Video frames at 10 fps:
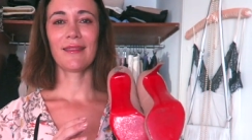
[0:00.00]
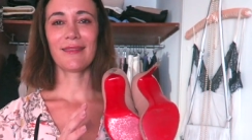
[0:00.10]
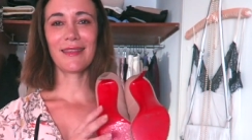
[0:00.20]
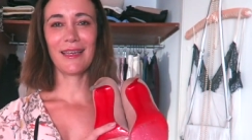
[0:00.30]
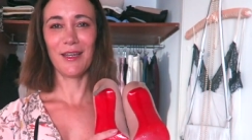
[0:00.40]

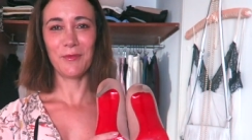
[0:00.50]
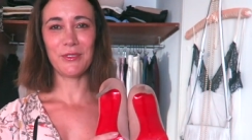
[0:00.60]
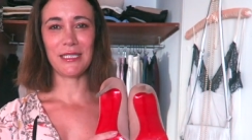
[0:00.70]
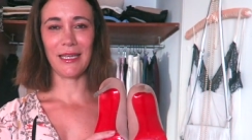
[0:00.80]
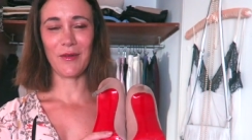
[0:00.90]
the
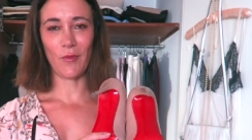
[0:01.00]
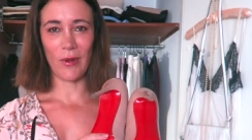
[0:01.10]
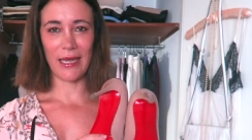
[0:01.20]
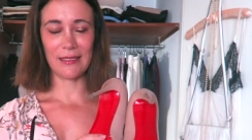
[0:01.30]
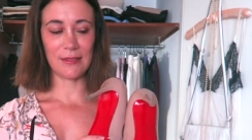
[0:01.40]
Louboutin
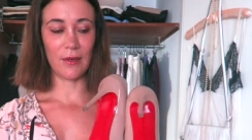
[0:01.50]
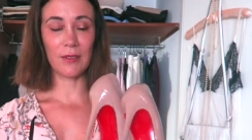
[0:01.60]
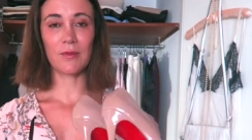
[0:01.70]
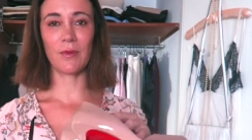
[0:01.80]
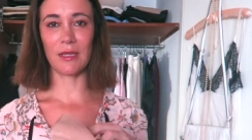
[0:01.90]
bread
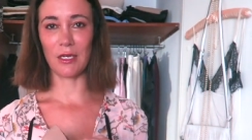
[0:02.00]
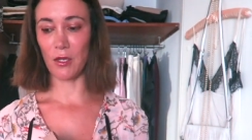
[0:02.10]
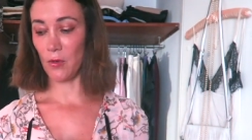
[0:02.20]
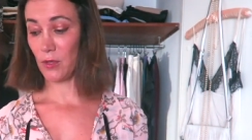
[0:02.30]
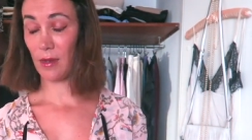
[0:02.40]
sold with the
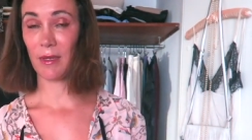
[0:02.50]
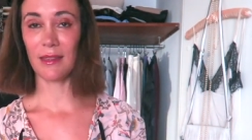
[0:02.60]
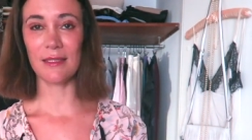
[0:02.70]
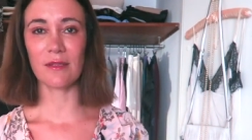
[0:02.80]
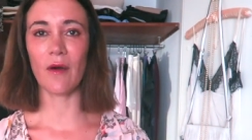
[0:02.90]
nude. I
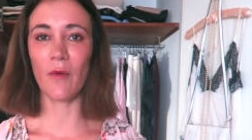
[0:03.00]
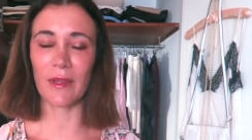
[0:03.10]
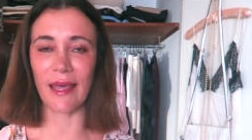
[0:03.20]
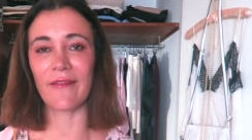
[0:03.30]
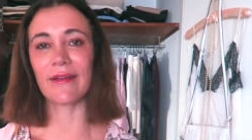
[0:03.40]
mean, this go
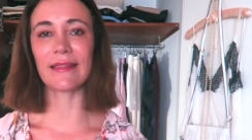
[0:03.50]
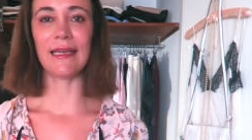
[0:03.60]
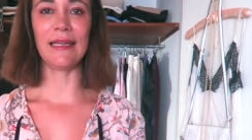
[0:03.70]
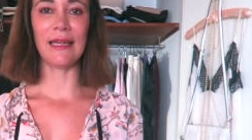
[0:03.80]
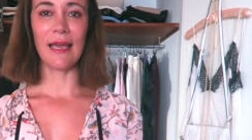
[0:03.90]
with
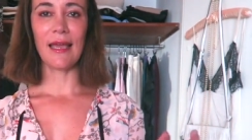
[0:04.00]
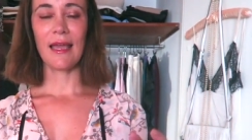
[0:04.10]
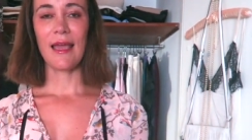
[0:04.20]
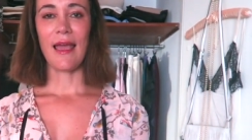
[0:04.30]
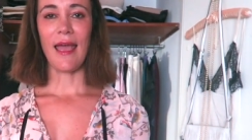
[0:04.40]
everything.
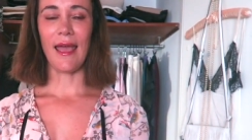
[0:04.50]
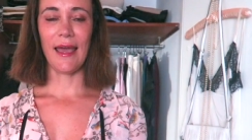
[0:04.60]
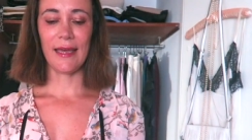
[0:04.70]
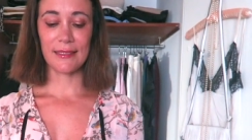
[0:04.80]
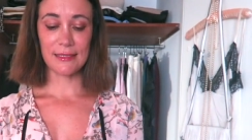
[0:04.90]

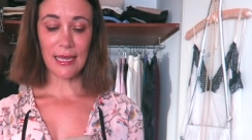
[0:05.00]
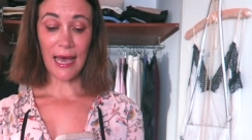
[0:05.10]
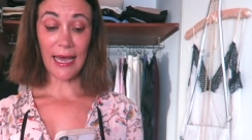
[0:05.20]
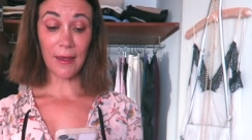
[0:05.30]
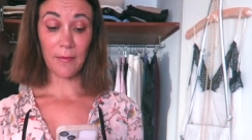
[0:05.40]
And
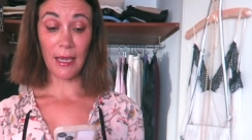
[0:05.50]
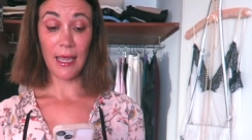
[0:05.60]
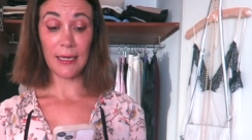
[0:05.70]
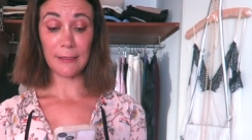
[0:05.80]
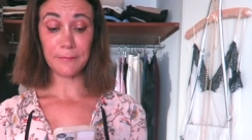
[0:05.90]
I've
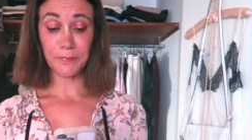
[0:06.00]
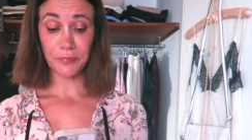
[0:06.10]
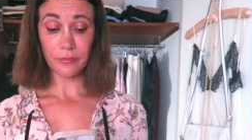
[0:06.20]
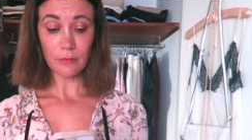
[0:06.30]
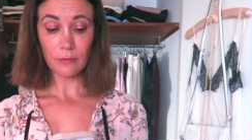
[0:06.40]
been,
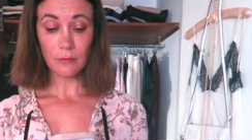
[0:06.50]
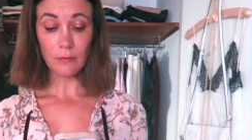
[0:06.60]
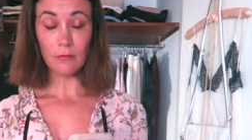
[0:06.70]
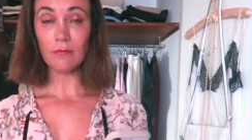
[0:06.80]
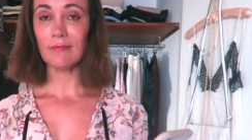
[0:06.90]

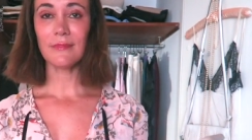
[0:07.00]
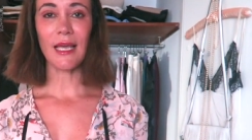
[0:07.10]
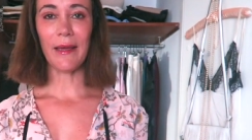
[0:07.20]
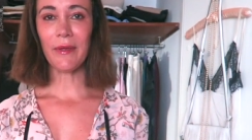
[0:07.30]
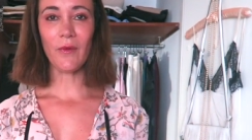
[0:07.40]

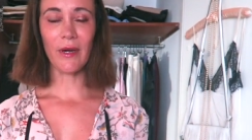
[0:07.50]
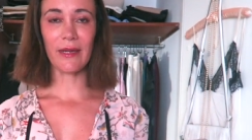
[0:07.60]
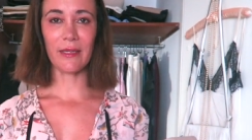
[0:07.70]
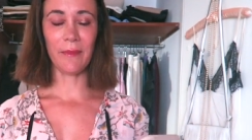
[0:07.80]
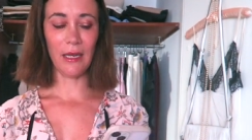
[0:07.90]
I've been
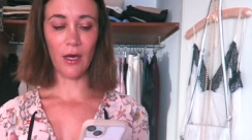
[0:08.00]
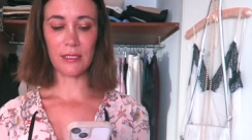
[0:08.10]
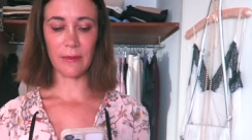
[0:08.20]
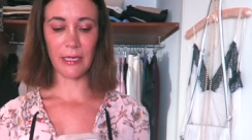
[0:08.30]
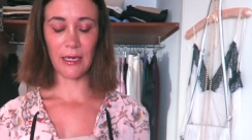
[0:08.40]
wearing them a
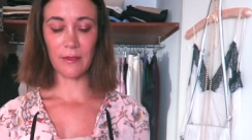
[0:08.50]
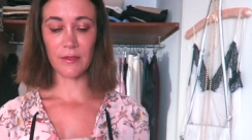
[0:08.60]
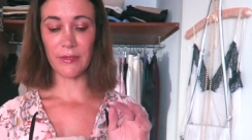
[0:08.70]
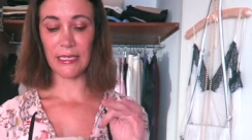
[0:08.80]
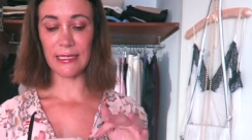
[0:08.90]
lot. I mean, I
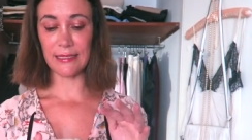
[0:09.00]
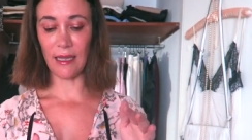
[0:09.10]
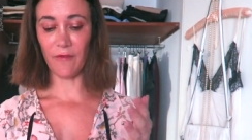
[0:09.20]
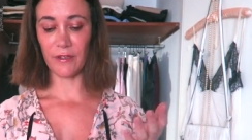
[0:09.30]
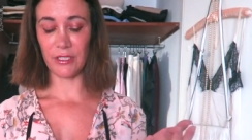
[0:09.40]
was reading in
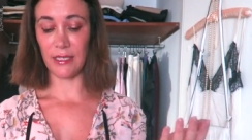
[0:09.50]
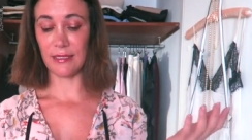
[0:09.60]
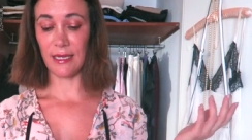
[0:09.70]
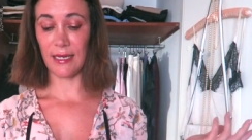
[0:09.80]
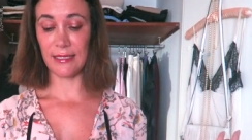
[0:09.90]

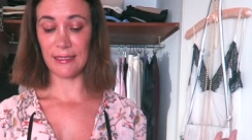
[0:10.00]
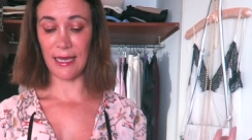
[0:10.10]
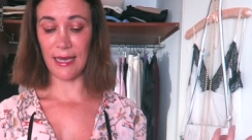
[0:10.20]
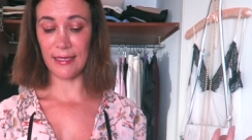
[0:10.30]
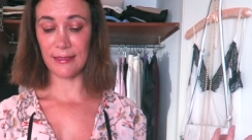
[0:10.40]
Selfridges and it
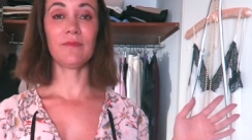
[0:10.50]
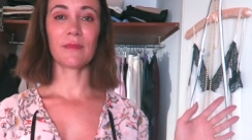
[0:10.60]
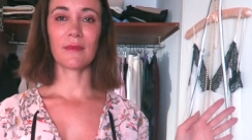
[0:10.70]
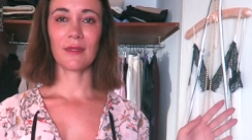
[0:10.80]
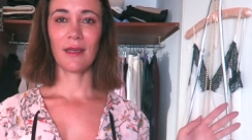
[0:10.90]

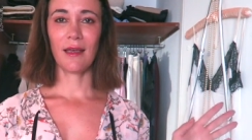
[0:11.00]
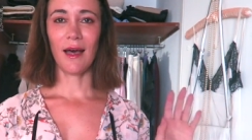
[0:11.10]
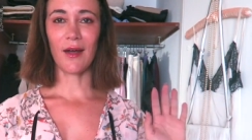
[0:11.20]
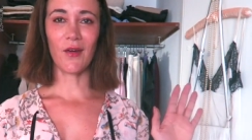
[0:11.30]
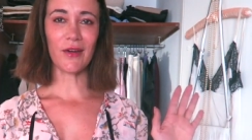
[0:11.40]
says,
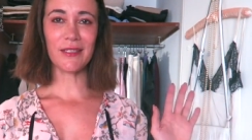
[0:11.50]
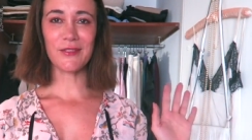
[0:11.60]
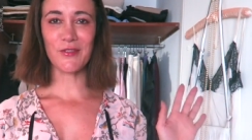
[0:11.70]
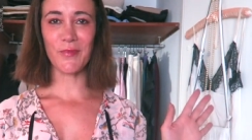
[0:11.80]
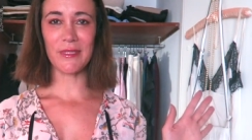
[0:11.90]

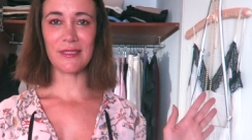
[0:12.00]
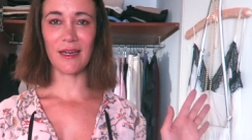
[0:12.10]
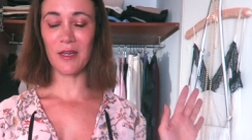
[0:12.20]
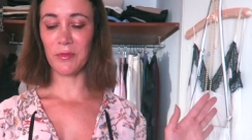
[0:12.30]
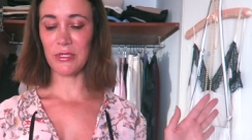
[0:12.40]
according to
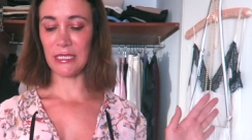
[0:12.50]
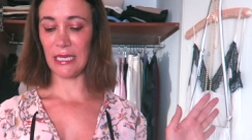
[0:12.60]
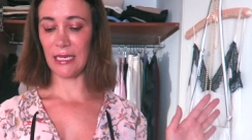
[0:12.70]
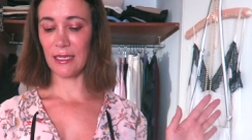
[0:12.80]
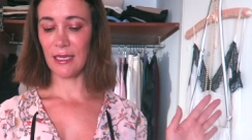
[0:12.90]
Monsieur
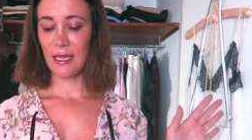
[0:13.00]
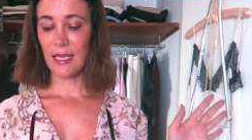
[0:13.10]
Louboutin,